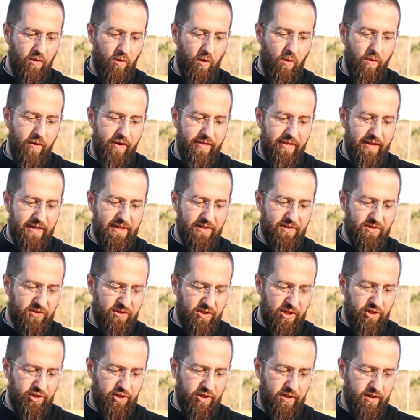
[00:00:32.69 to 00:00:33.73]
or in the
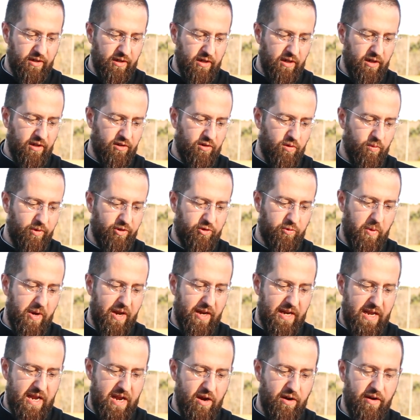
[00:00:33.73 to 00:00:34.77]
decision to which we
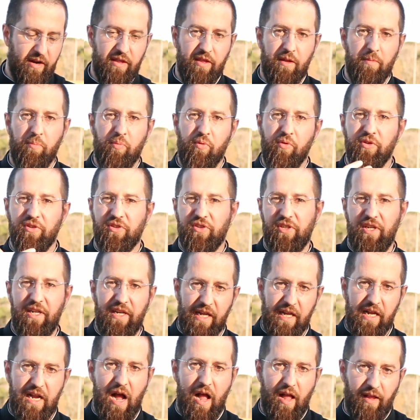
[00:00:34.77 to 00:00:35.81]
adhered in the
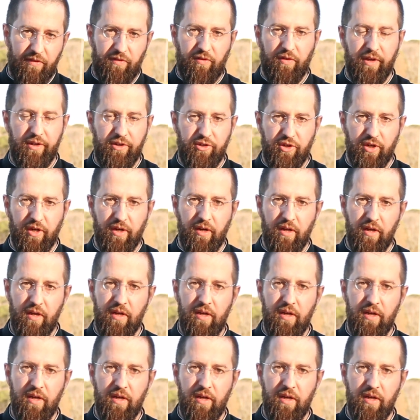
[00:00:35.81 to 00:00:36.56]
preceding consolation.